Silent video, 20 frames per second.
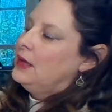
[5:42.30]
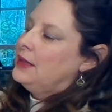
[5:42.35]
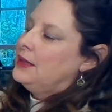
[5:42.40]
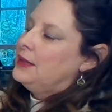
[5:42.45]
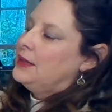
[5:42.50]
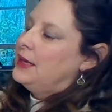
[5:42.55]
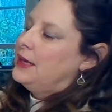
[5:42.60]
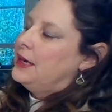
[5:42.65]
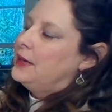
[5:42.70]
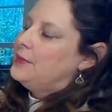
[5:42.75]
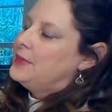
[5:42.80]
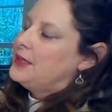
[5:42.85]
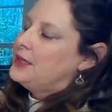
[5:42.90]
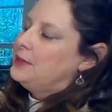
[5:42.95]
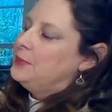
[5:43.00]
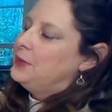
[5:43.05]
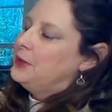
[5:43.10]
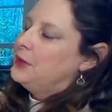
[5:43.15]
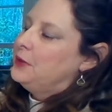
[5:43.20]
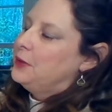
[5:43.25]
Then I'm
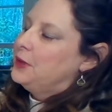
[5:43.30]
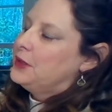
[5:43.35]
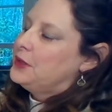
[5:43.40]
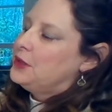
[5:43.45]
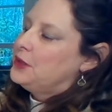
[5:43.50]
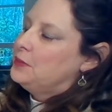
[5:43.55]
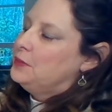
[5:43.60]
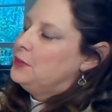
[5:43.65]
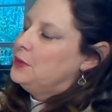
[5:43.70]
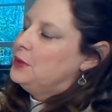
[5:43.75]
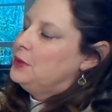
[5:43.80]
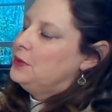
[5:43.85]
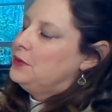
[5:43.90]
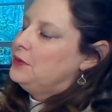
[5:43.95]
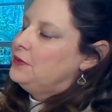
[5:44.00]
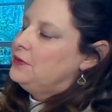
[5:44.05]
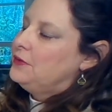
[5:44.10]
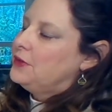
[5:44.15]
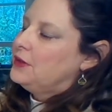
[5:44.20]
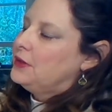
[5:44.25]
simply going to
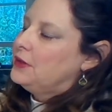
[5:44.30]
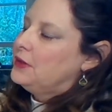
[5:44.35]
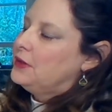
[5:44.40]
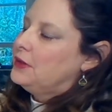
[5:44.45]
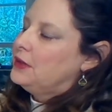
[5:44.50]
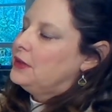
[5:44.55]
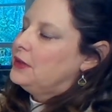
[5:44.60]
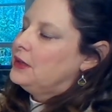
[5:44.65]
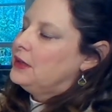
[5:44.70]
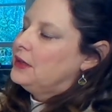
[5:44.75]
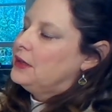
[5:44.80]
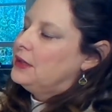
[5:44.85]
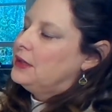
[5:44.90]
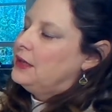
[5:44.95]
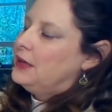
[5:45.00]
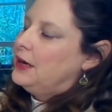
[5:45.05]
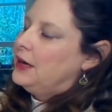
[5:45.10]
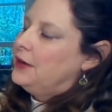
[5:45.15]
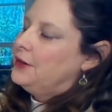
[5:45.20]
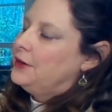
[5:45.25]
move
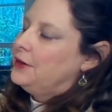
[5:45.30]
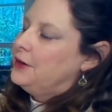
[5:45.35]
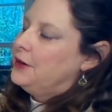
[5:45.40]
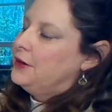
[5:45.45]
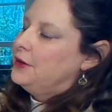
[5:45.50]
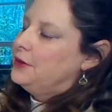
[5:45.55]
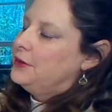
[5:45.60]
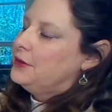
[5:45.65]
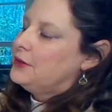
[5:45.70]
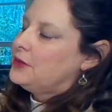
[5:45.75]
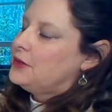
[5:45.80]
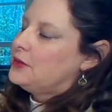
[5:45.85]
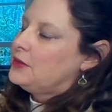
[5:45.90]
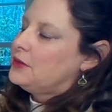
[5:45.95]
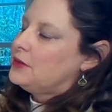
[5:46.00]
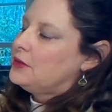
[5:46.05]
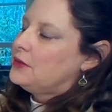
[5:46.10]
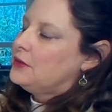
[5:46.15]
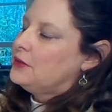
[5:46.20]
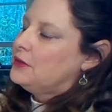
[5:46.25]
the other
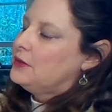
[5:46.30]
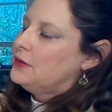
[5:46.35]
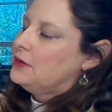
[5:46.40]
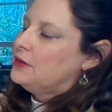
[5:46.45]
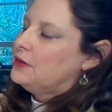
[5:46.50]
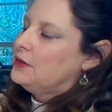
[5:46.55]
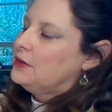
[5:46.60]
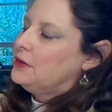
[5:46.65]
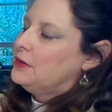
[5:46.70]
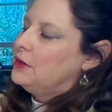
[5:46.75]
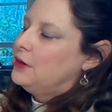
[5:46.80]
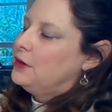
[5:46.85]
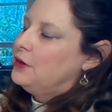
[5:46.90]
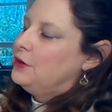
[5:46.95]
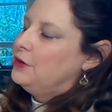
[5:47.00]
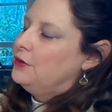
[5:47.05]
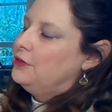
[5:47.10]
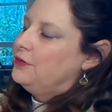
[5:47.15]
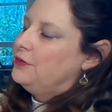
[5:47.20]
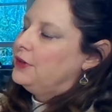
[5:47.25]
notes
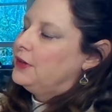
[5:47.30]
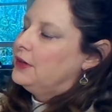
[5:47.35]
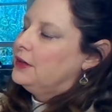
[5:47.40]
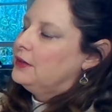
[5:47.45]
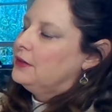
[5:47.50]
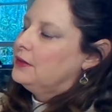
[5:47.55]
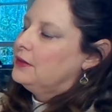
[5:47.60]
over.